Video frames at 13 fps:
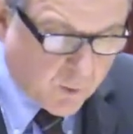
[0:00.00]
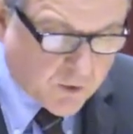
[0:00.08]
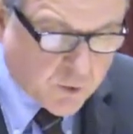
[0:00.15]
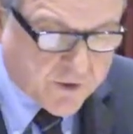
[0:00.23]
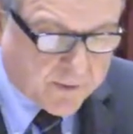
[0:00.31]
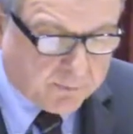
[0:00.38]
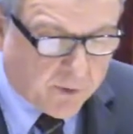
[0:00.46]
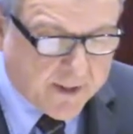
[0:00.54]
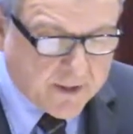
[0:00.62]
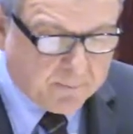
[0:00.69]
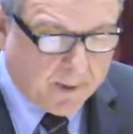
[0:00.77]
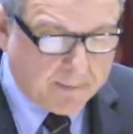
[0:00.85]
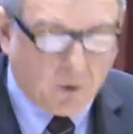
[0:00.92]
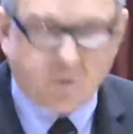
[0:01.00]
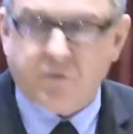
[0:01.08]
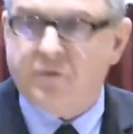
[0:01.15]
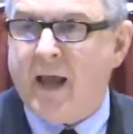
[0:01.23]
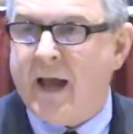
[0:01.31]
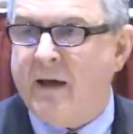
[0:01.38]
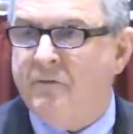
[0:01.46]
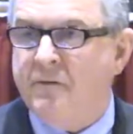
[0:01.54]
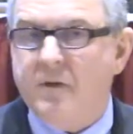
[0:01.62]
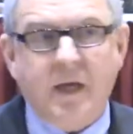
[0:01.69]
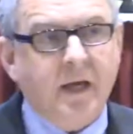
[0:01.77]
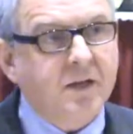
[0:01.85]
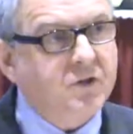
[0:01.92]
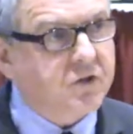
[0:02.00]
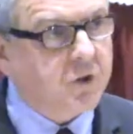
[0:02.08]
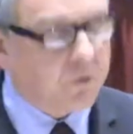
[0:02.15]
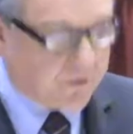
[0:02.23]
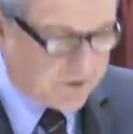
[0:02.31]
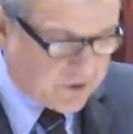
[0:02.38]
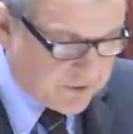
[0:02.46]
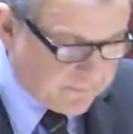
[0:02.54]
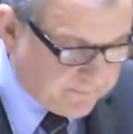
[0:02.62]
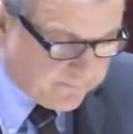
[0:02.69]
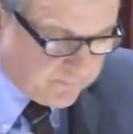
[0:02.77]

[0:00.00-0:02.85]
which was embraced by both staff and students.